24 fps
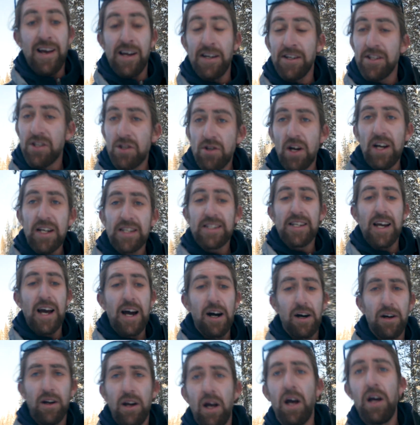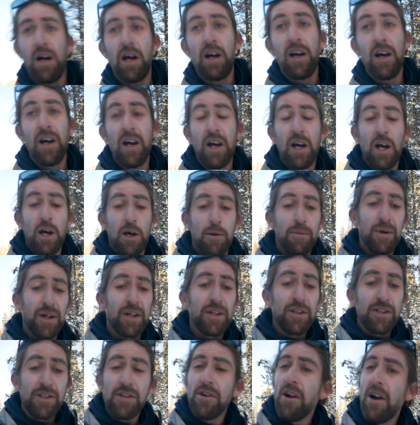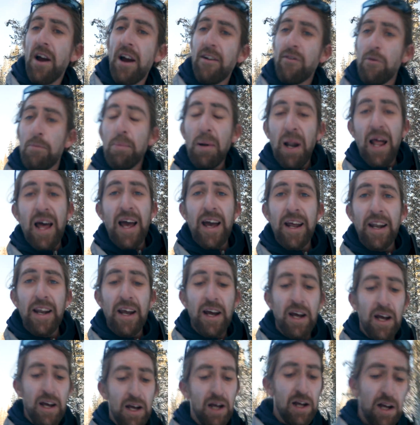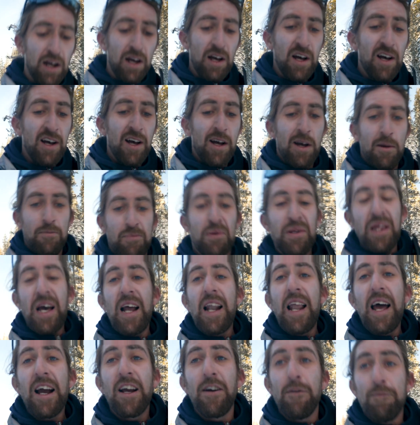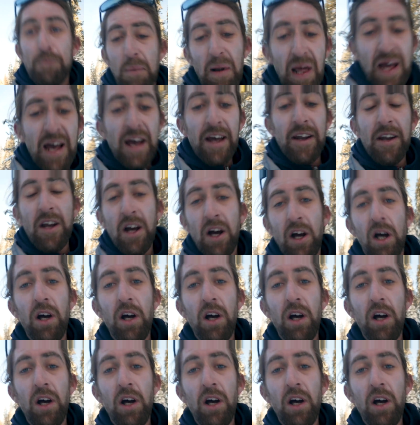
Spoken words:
and stressed out because you don't have a plan. But that lack of plan